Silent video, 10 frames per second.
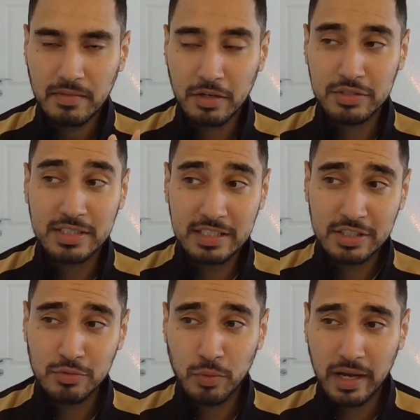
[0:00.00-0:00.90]
Because this
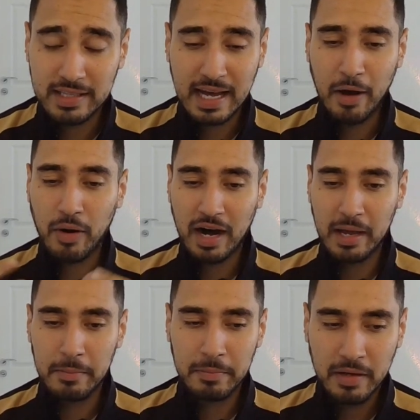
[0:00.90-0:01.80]
is where now
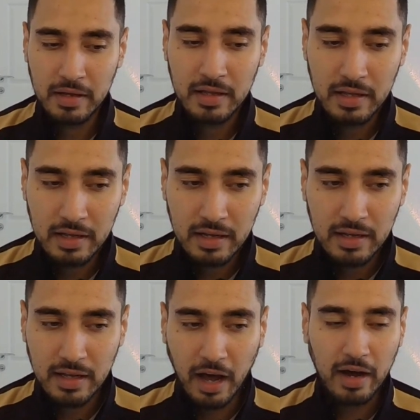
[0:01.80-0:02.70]
I'm,
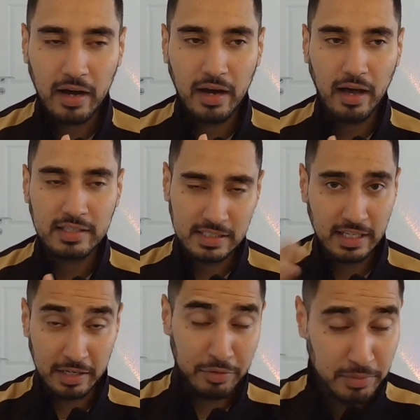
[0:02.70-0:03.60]
as I
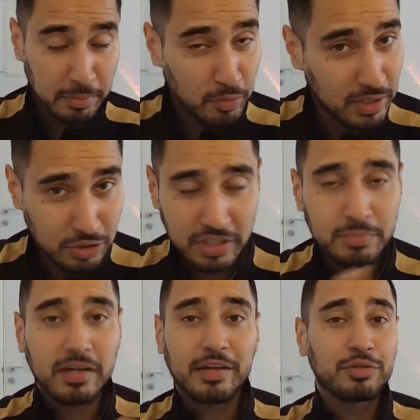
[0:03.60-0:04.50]
said, he was my number one choice,
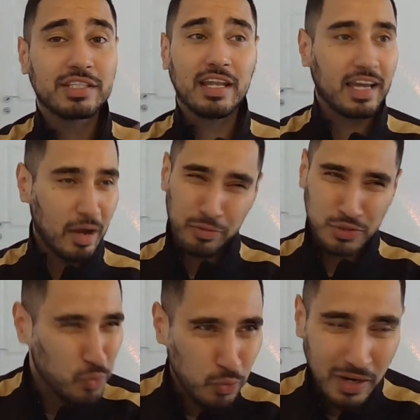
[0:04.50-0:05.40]
but it wasn't like I was
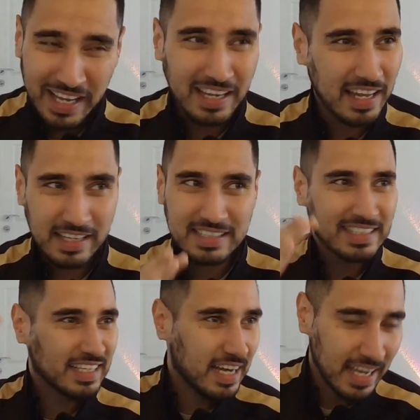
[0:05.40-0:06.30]
all in, like, this
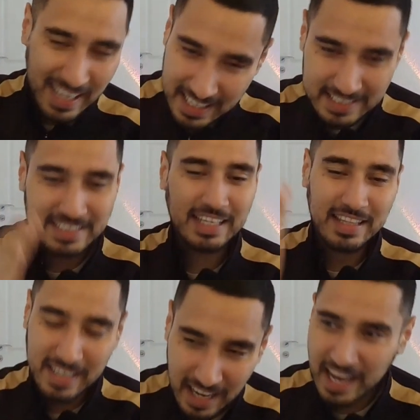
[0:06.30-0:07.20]
guy is
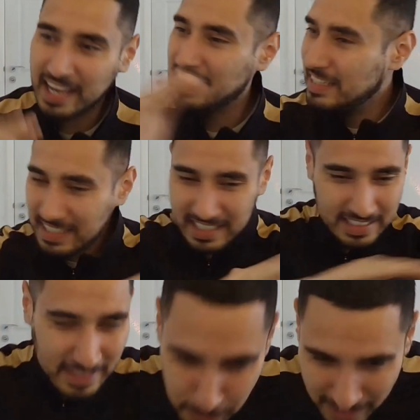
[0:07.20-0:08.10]
the guy. He
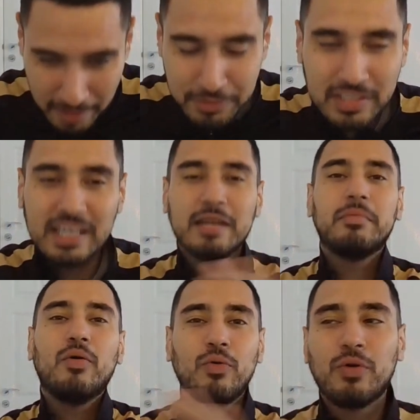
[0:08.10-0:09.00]
is, we have to get him
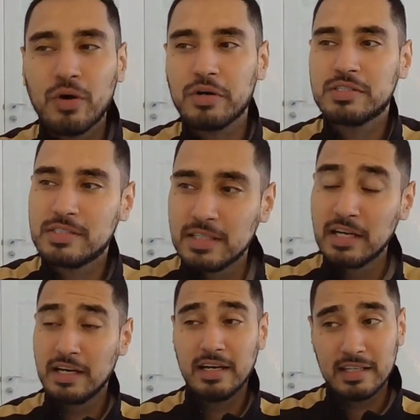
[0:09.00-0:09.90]
at all costs.
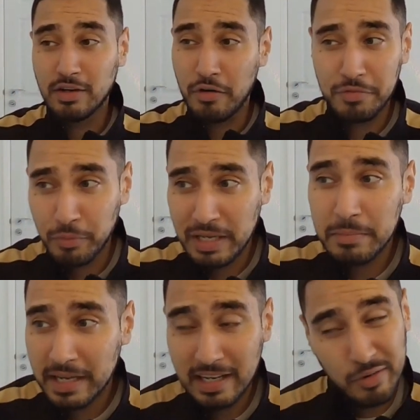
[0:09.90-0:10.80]
the offer we
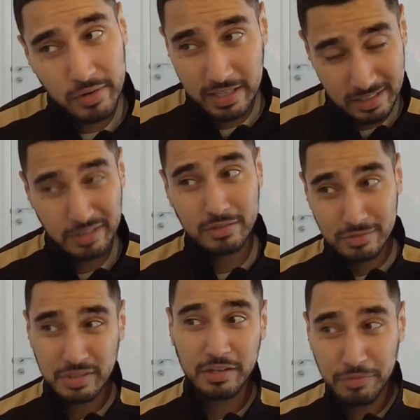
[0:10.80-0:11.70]
made already, you know,
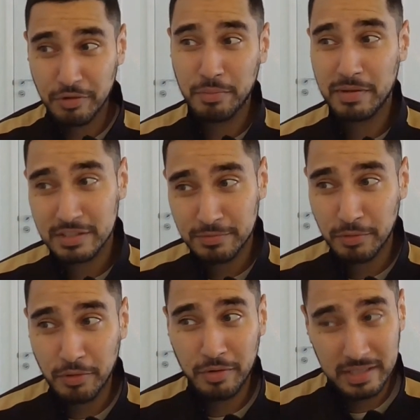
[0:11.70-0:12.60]
24 plus
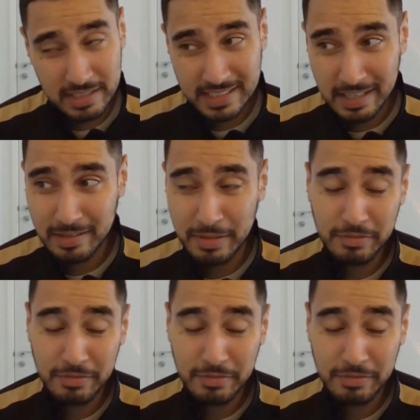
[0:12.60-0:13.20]
4, I decided we